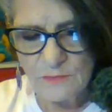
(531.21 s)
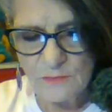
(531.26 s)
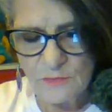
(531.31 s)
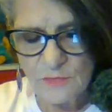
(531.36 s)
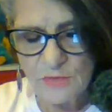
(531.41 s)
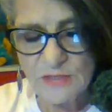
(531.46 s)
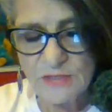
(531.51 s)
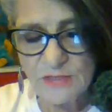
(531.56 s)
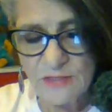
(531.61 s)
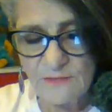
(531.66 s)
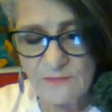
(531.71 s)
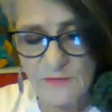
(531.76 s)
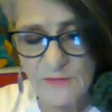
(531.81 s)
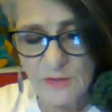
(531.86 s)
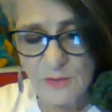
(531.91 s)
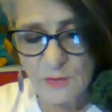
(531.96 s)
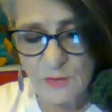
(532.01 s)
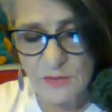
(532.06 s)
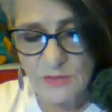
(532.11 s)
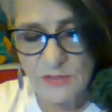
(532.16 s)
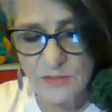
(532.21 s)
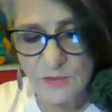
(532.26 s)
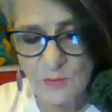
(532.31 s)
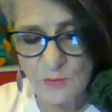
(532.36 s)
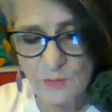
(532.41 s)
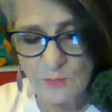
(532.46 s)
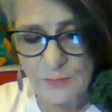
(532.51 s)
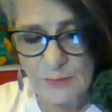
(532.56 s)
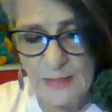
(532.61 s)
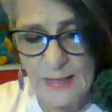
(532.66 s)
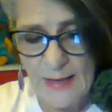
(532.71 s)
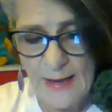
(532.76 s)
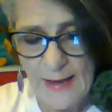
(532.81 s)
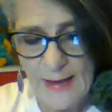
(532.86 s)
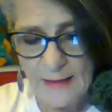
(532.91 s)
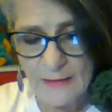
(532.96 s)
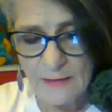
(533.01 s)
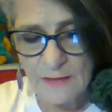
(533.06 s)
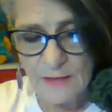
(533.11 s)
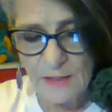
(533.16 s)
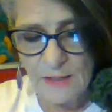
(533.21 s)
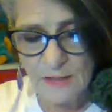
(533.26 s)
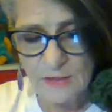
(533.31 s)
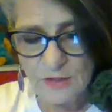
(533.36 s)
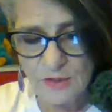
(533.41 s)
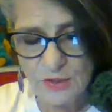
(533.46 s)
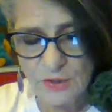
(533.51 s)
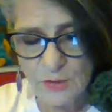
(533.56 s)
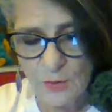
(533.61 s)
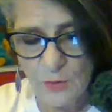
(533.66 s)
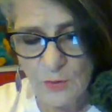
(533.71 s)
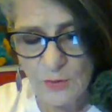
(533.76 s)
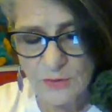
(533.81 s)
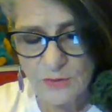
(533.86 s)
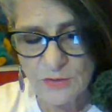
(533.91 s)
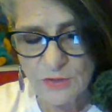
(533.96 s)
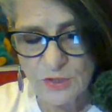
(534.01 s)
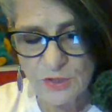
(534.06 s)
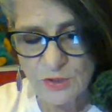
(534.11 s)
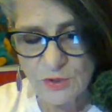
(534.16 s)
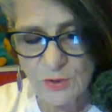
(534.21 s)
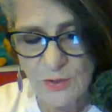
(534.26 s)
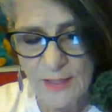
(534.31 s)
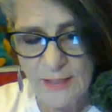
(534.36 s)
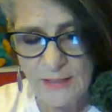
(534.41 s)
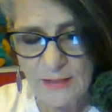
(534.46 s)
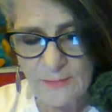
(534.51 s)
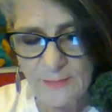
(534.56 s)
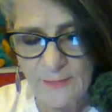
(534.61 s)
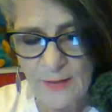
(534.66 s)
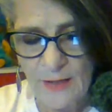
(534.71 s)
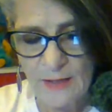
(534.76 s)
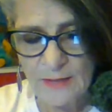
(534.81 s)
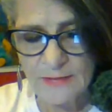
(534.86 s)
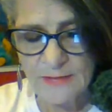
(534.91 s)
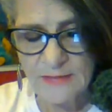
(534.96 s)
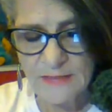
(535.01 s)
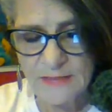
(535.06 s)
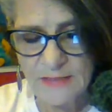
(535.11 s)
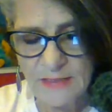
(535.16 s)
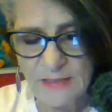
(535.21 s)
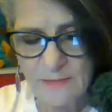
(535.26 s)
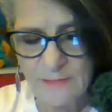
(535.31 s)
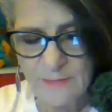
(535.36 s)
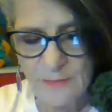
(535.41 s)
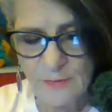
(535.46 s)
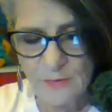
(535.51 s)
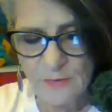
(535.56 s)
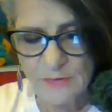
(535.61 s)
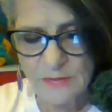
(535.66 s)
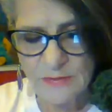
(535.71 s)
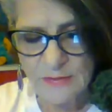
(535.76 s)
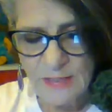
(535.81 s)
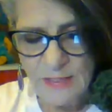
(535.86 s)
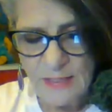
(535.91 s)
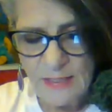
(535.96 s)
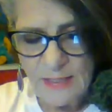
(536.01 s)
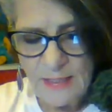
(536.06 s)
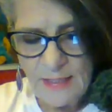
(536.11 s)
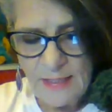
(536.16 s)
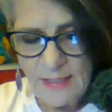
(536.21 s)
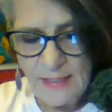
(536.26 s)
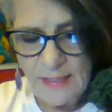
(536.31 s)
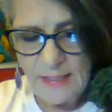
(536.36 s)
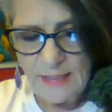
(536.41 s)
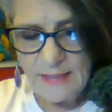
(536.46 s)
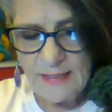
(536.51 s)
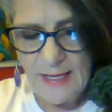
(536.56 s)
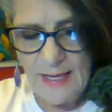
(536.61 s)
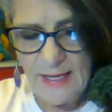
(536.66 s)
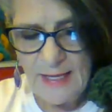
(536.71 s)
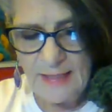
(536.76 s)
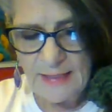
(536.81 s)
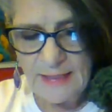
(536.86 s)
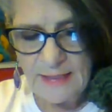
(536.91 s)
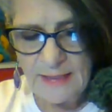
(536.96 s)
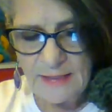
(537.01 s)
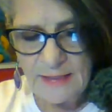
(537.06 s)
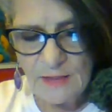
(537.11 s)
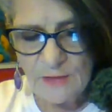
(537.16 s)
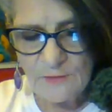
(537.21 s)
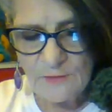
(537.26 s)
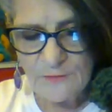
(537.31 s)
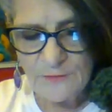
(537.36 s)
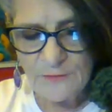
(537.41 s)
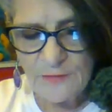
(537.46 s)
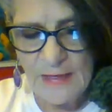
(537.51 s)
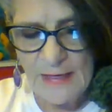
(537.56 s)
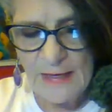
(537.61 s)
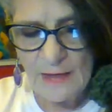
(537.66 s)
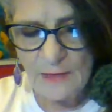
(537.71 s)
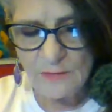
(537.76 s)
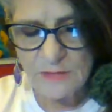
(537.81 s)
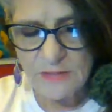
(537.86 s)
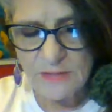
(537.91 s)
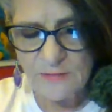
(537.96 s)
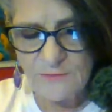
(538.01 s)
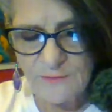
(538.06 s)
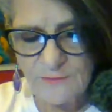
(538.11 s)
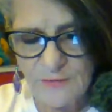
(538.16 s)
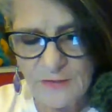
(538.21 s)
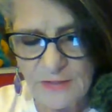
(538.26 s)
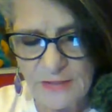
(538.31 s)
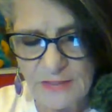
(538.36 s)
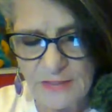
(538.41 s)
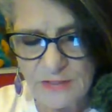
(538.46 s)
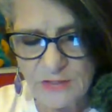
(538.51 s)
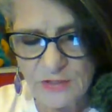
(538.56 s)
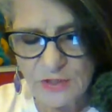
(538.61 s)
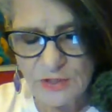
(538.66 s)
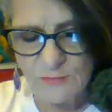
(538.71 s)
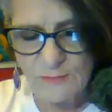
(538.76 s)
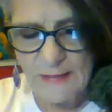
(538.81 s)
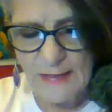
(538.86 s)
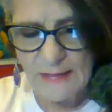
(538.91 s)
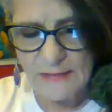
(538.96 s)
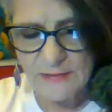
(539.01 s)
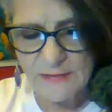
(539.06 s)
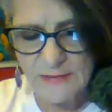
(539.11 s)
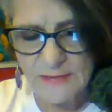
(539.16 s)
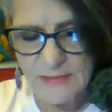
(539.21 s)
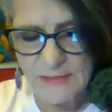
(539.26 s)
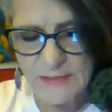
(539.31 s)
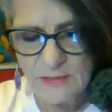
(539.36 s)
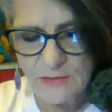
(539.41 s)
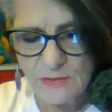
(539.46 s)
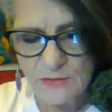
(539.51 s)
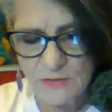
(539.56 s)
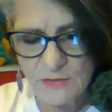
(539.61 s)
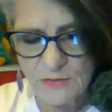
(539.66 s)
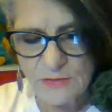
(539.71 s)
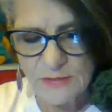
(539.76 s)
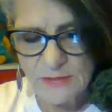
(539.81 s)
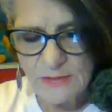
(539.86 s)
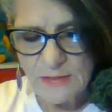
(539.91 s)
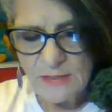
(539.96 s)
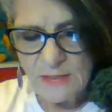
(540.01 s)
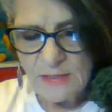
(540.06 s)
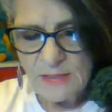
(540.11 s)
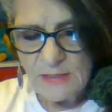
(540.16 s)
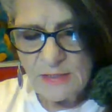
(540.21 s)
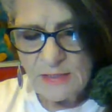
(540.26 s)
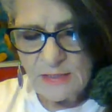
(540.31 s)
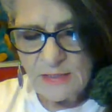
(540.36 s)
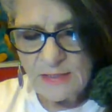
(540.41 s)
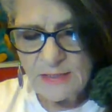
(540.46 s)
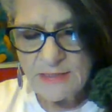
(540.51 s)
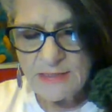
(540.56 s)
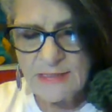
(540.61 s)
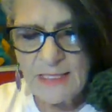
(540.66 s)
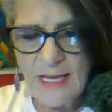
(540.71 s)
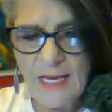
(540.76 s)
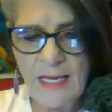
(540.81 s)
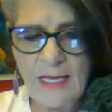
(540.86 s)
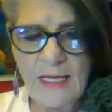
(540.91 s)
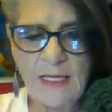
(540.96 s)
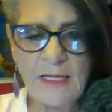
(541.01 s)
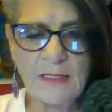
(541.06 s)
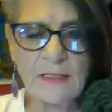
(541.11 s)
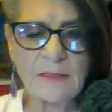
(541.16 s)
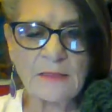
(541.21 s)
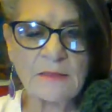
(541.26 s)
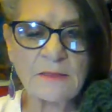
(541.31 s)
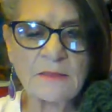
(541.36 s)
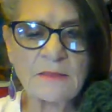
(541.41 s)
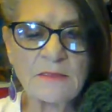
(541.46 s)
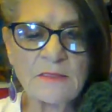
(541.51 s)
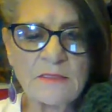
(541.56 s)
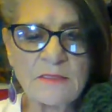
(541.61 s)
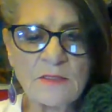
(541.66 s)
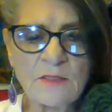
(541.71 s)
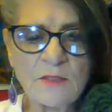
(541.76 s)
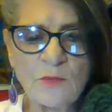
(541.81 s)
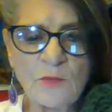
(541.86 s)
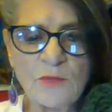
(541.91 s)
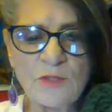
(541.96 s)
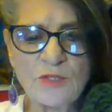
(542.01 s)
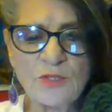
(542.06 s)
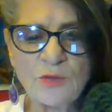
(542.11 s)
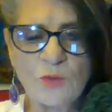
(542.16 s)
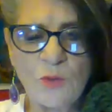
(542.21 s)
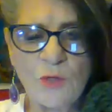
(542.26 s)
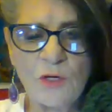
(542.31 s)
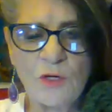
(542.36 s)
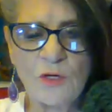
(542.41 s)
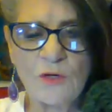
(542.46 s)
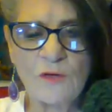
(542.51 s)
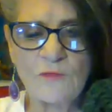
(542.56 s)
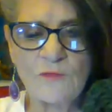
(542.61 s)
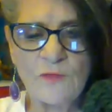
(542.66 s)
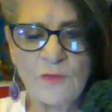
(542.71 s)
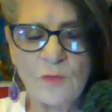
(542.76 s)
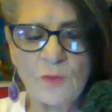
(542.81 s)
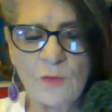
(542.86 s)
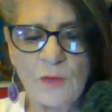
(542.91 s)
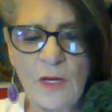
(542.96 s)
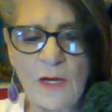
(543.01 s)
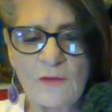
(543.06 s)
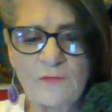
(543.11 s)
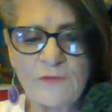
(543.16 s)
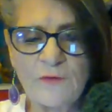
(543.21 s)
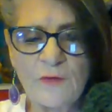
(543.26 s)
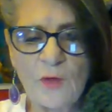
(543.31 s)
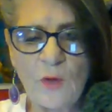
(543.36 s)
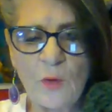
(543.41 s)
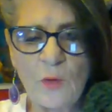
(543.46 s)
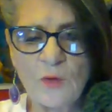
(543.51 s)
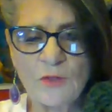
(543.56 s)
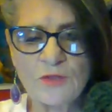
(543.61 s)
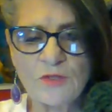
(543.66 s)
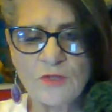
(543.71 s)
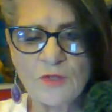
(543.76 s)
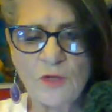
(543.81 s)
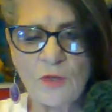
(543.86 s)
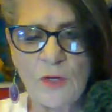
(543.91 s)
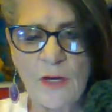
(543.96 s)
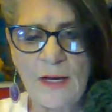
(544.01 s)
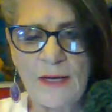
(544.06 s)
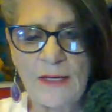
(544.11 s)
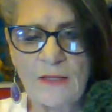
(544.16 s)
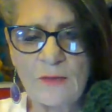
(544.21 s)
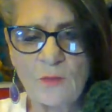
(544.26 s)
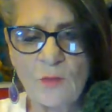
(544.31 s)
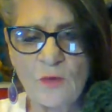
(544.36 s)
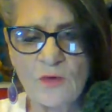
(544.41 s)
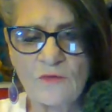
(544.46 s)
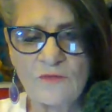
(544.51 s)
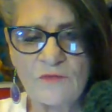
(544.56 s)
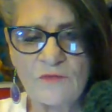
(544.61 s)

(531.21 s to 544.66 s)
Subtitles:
black, cut short and straight upon his temples, and hanging in a frowsy fringe about his ears. His hands, which were of a rough, coarse grain, were